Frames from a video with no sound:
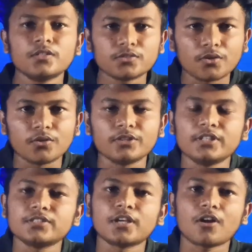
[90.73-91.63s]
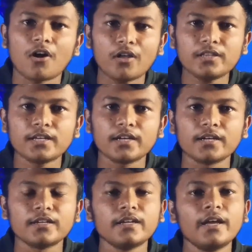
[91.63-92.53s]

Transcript: So these are all the